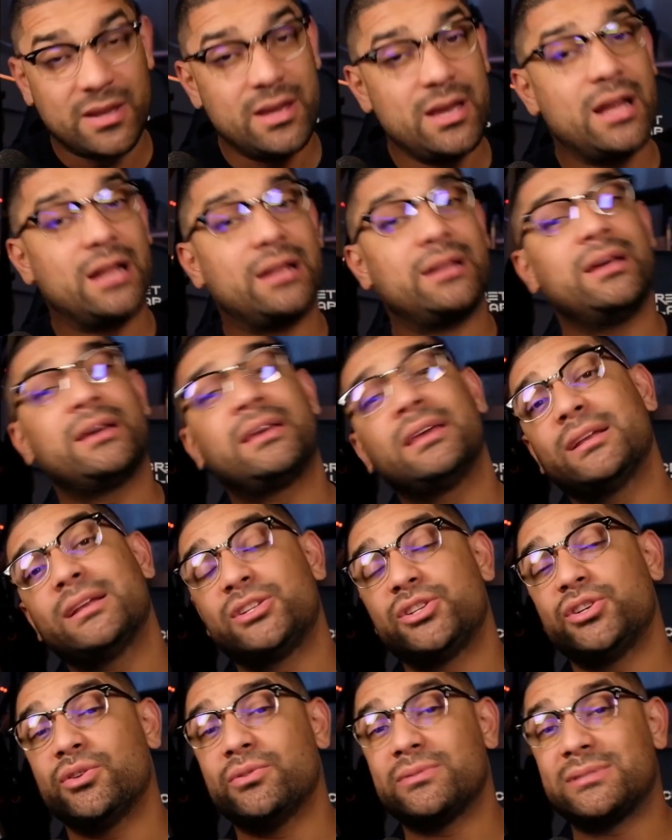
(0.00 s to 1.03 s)
looking
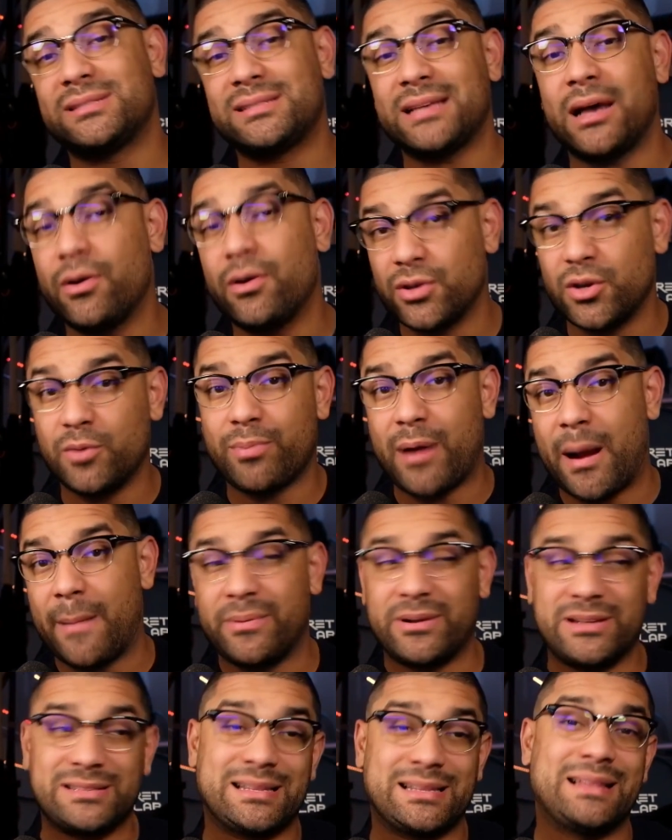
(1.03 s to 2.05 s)
to sell you
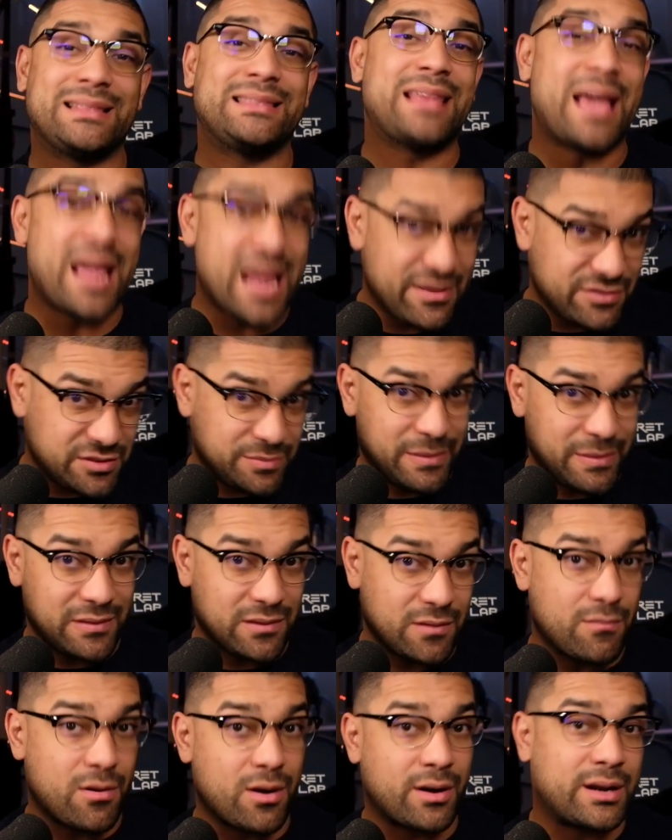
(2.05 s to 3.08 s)
properties that they have spent the
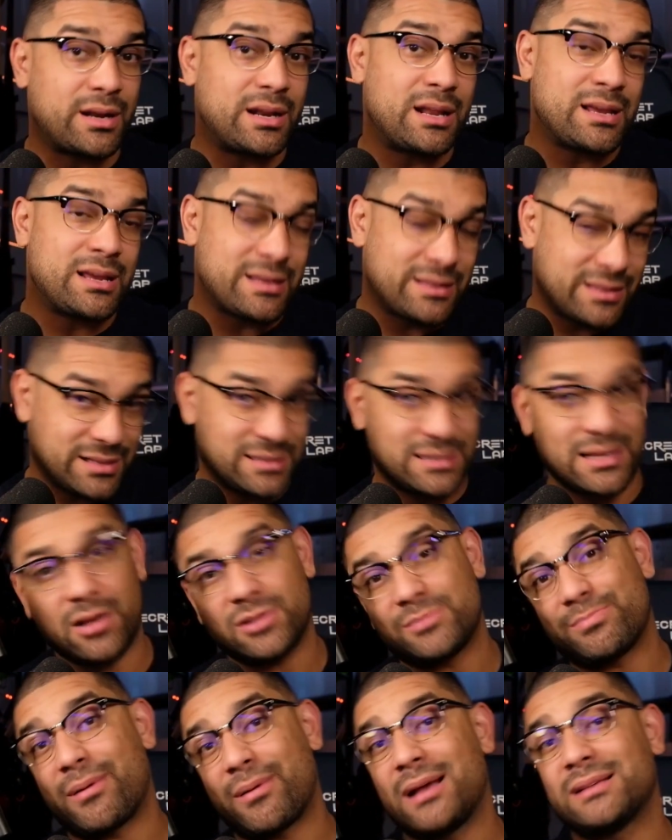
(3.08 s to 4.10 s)
marketing and the sales
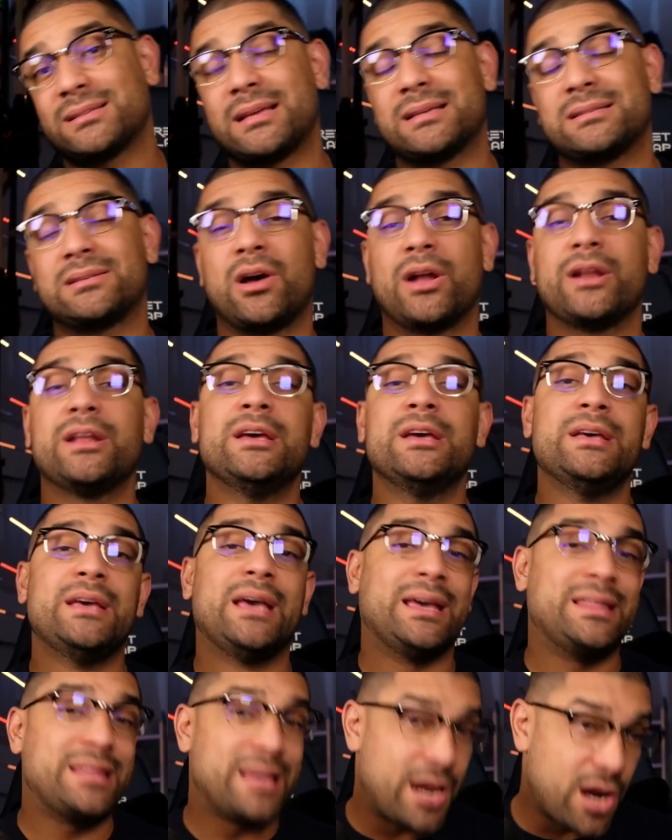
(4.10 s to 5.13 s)
process on, and
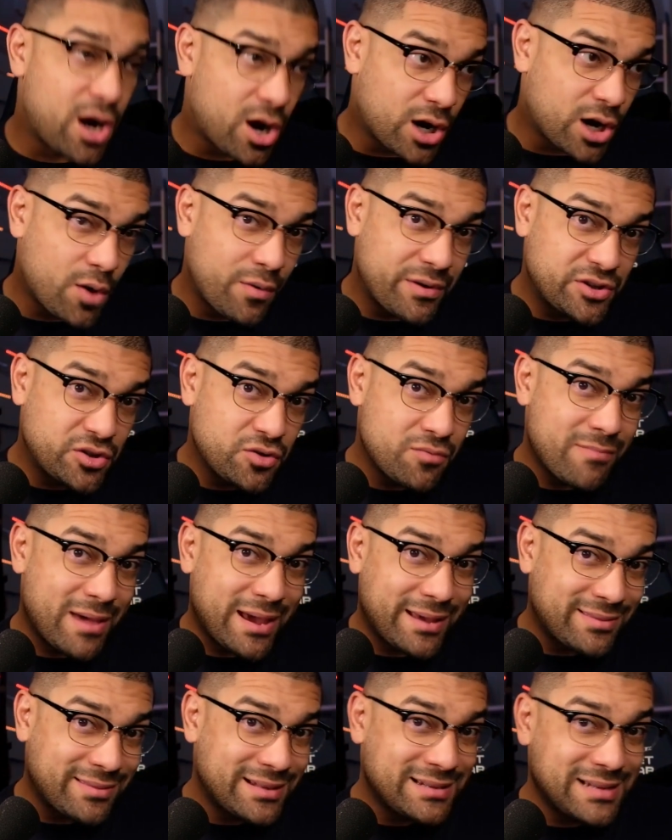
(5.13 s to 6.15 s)
they are going to make
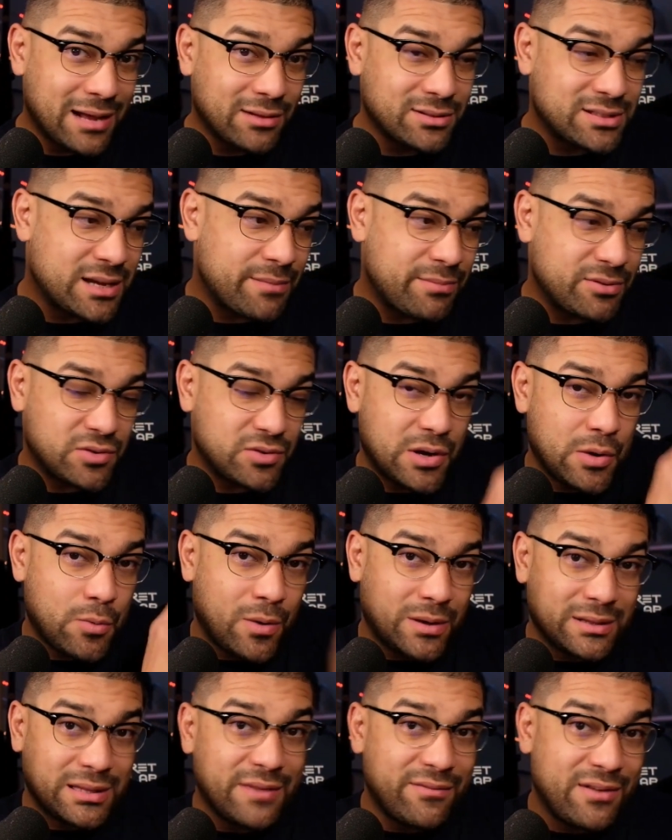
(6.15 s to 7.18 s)
the delta between what
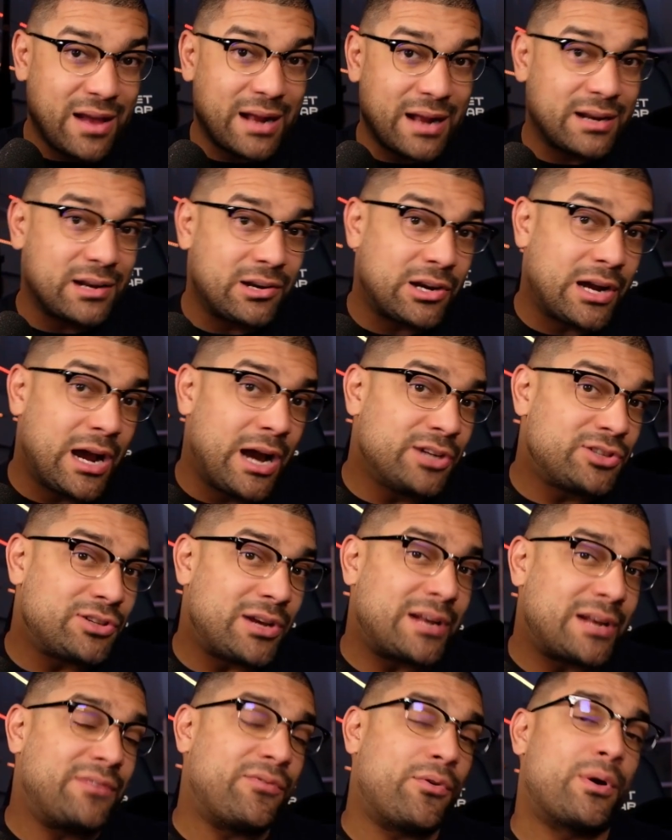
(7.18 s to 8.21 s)
they've got it under contract
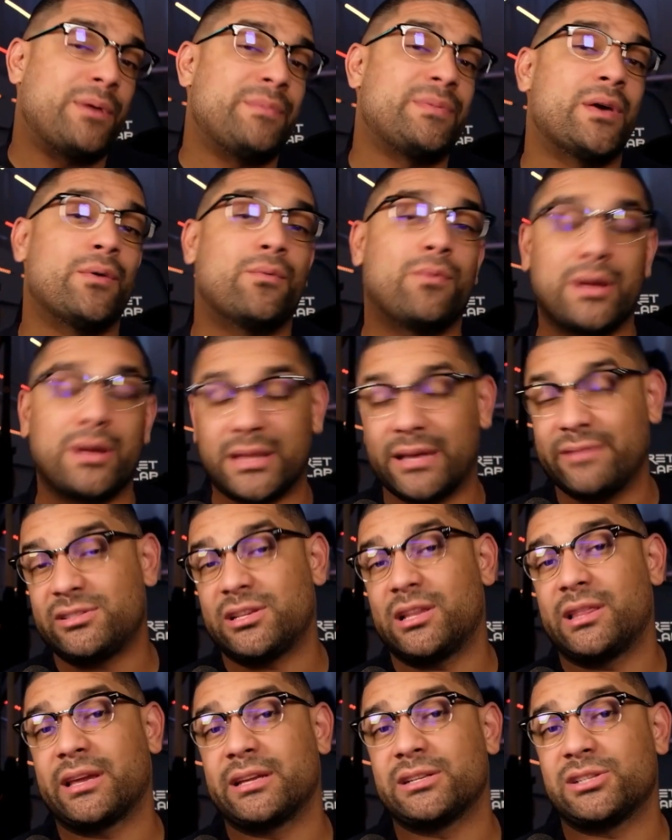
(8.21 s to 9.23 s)
for and what they're
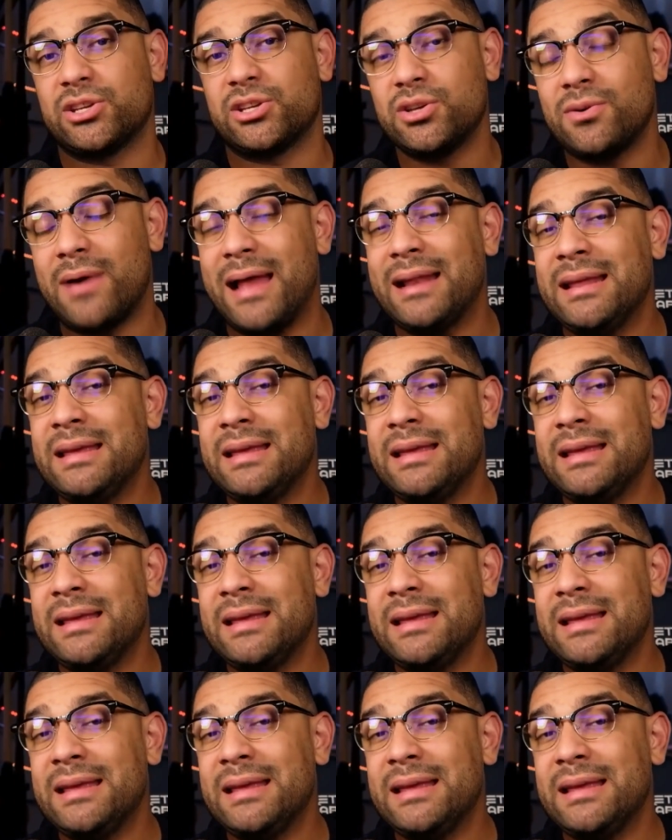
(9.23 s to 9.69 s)
selling it to you at.